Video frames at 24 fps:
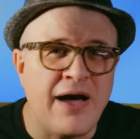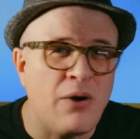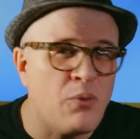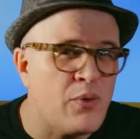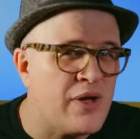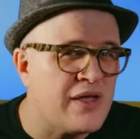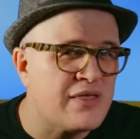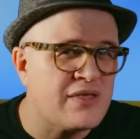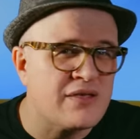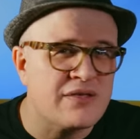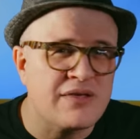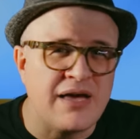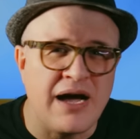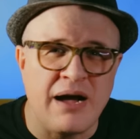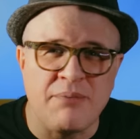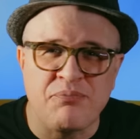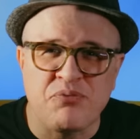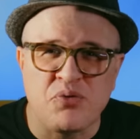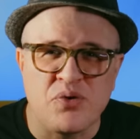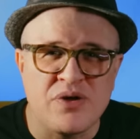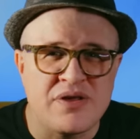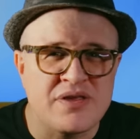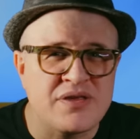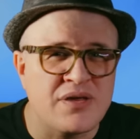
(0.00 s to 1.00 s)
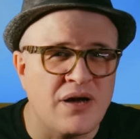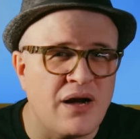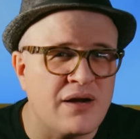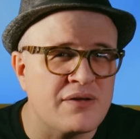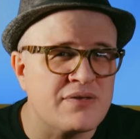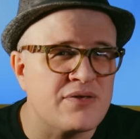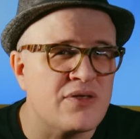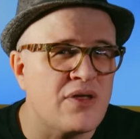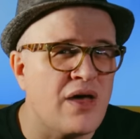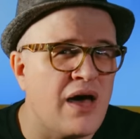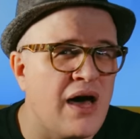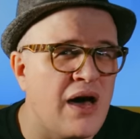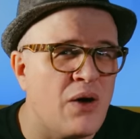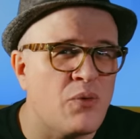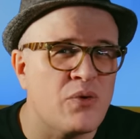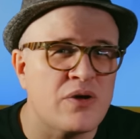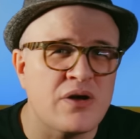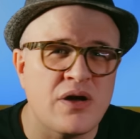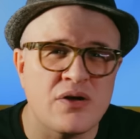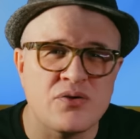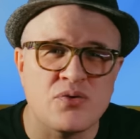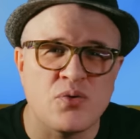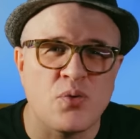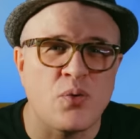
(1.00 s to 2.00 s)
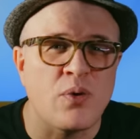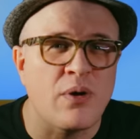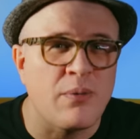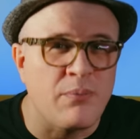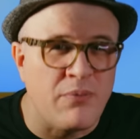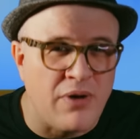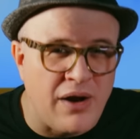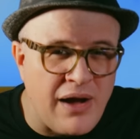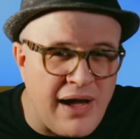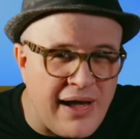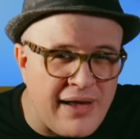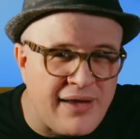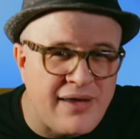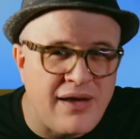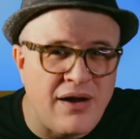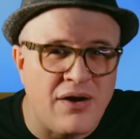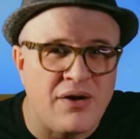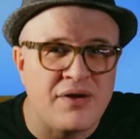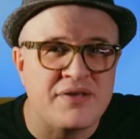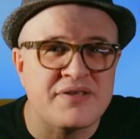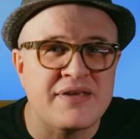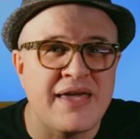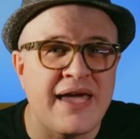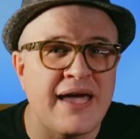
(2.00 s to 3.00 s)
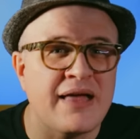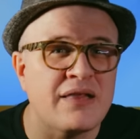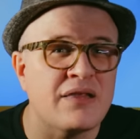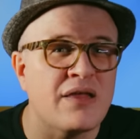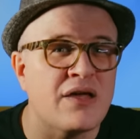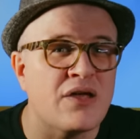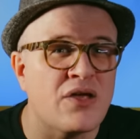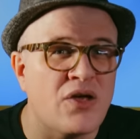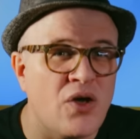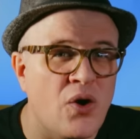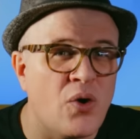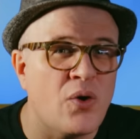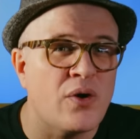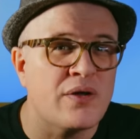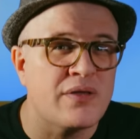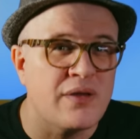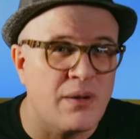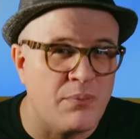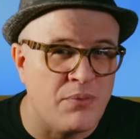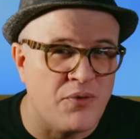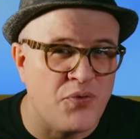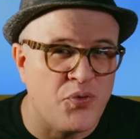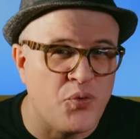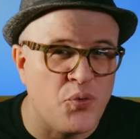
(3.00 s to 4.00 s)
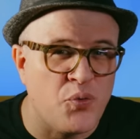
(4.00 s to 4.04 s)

That week, the top three songs on the Hot 100 were Mariah Carey's Can't Let Go at number